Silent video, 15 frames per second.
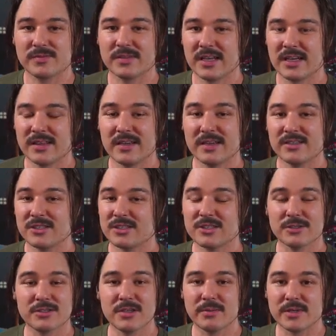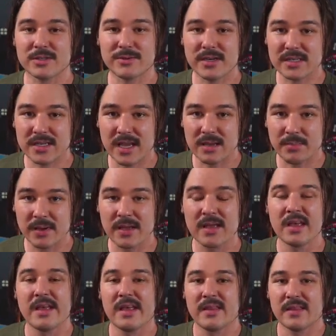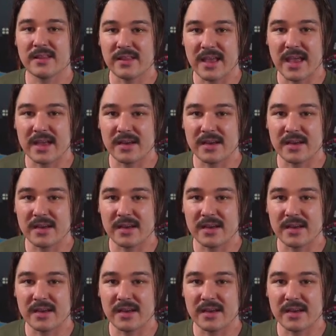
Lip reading: there's so much red tape that they end